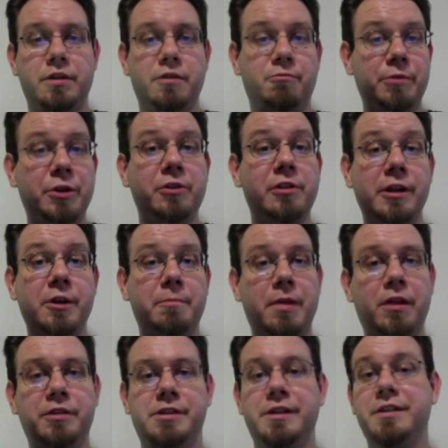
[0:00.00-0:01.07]
Real Clear
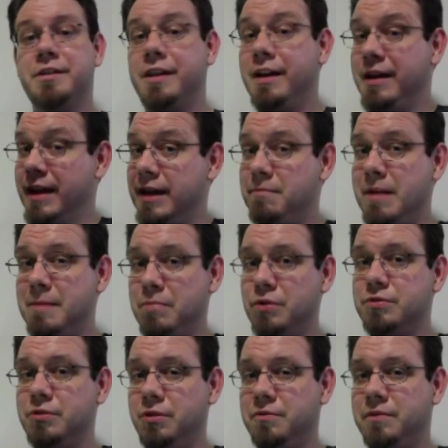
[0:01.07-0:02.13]
Politics, and my
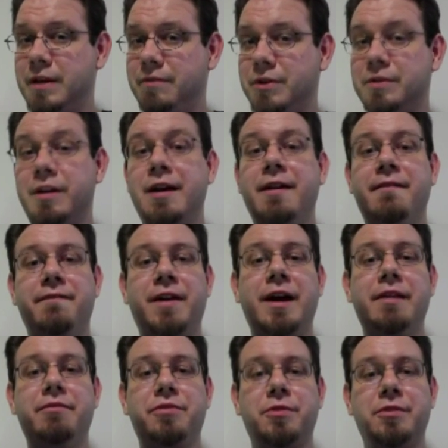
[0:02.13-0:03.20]
personal favorite,
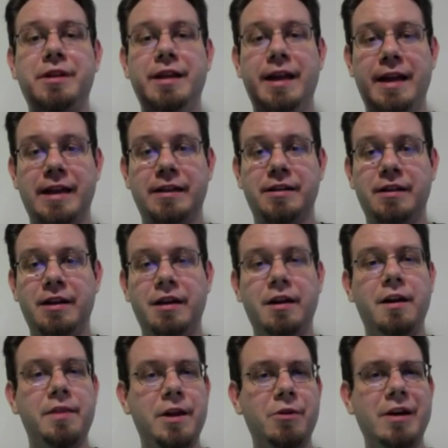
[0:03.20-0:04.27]
538.
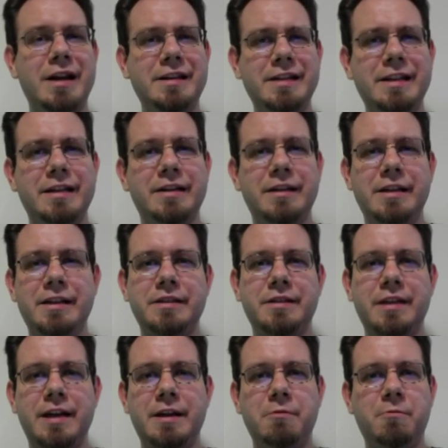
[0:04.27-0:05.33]
Their idea is
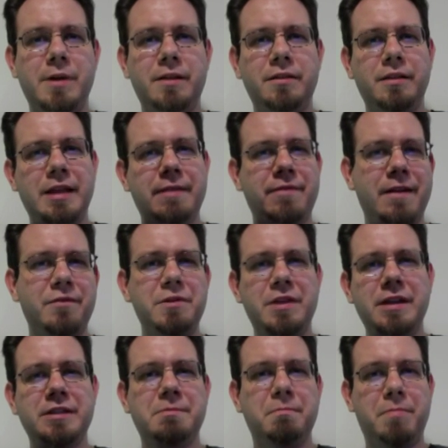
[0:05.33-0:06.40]
that, well, if
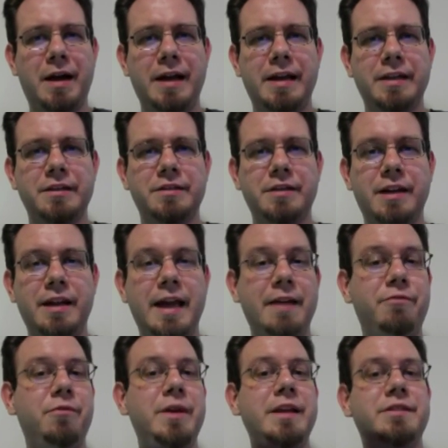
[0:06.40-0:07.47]
everything's biased, if
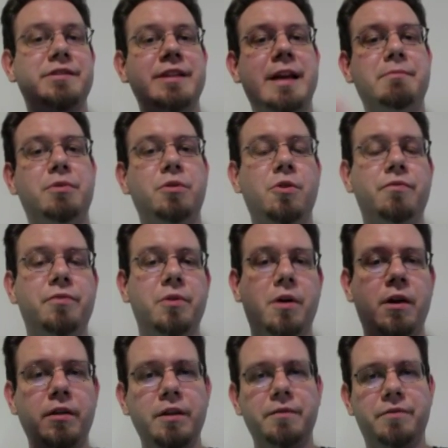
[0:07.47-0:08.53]
we sample over
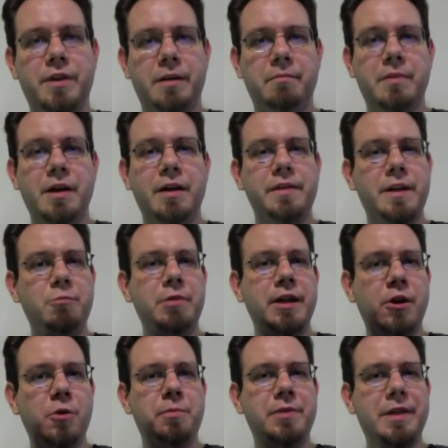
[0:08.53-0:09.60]
all of them, then we
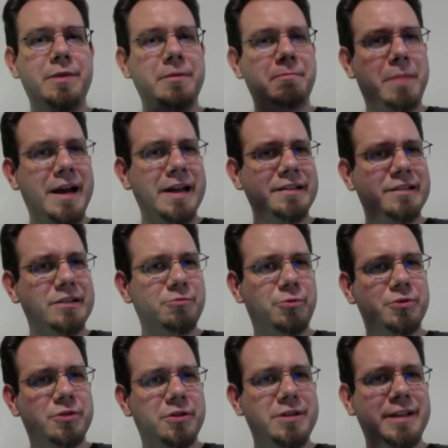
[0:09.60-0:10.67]
hope that the biases will
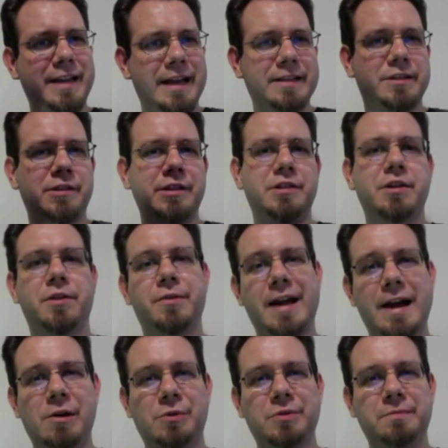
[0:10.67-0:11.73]
start to cancel each other out.